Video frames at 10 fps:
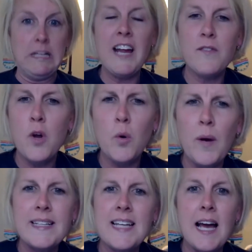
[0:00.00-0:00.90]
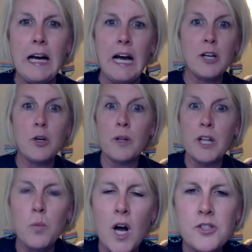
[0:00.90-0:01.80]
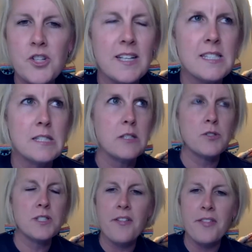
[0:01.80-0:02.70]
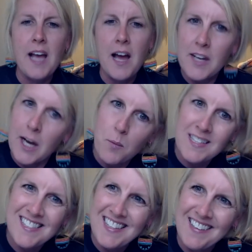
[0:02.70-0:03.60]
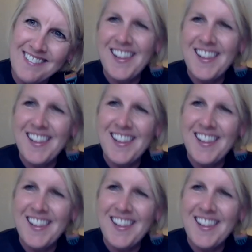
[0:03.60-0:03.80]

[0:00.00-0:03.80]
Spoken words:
I have no idea. I don't really watch it because there's nothing on that I want to see.